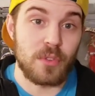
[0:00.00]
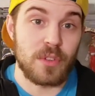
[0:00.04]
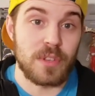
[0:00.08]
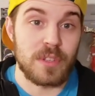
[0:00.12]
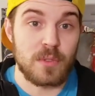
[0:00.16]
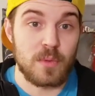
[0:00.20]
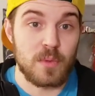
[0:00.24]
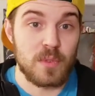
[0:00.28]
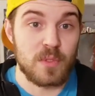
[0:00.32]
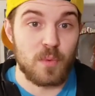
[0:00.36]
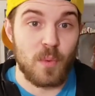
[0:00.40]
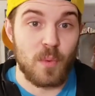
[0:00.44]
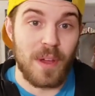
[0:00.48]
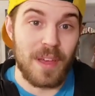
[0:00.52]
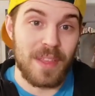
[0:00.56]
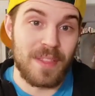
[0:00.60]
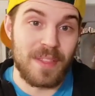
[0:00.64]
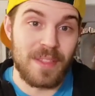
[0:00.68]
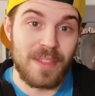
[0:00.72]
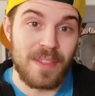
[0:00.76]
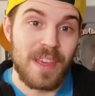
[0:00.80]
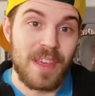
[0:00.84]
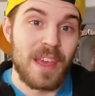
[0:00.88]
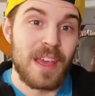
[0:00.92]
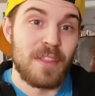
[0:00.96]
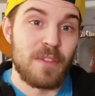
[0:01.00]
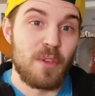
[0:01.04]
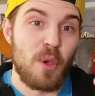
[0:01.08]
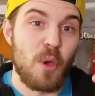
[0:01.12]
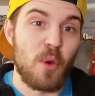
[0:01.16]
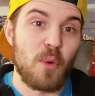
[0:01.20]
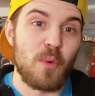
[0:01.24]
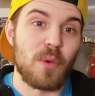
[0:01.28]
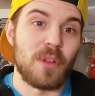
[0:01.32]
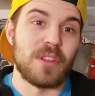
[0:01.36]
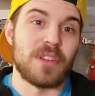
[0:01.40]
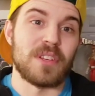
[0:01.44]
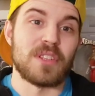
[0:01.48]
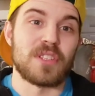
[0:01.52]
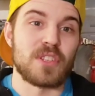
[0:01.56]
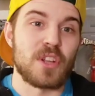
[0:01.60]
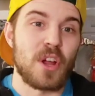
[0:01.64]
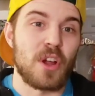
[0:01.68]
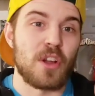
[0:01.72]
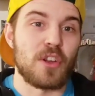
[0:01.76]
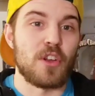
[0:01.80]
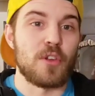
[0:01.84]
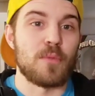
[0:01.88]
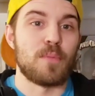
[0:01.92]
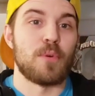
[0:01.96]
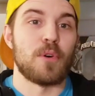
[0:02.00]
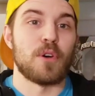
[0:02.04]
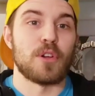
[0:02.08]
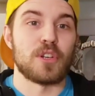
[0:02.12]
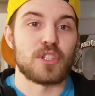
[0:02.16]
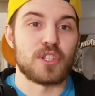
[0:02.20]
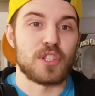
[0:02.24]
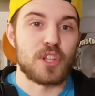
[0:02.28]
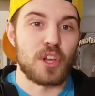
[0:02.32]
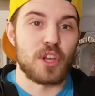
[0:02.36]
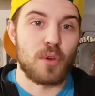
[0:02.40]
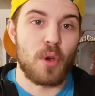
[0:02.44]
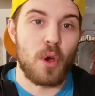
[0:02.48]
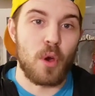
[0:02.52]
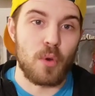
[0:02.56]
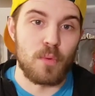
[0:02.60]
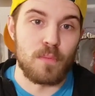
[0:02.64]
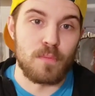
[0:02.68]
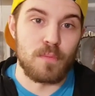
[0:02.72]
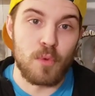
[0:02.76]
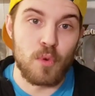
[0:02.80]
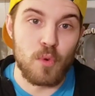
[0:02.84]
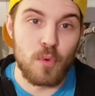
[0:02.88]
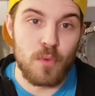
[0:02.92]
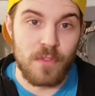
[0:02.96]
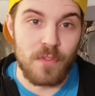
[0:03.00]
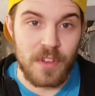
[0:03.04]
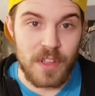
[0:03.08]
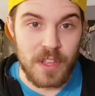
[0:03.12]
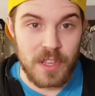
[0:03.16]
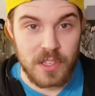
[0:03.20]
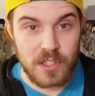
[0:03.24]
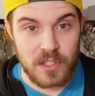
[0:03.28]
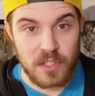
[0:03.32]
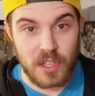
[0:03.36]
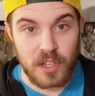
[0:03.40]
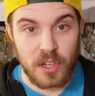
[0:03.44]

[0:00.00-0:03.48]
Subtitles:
this was when they were really starting to push their own movies.